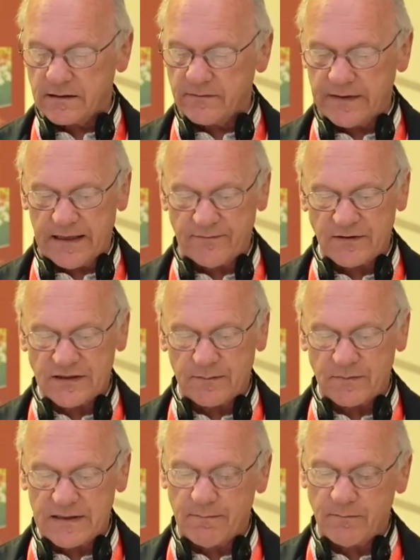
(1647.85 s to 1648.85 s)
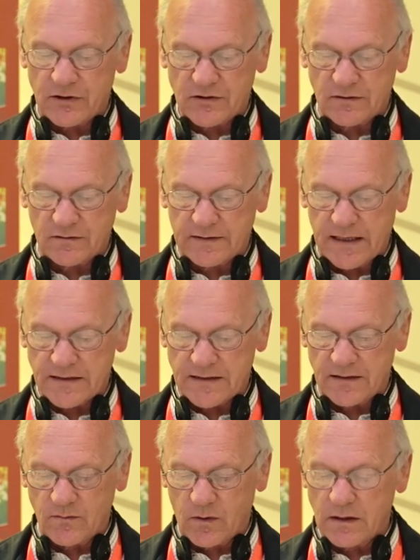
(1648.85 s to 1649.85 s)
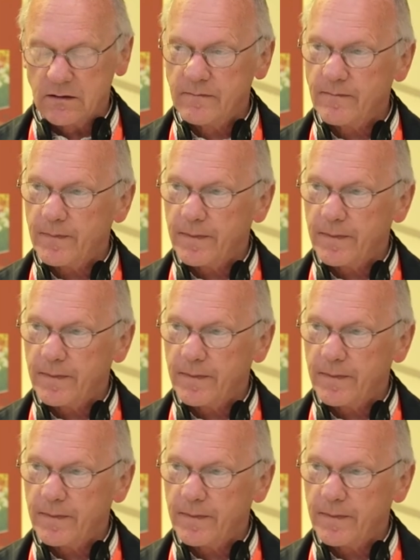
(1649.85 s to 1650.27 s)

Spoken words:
of 11 September 2001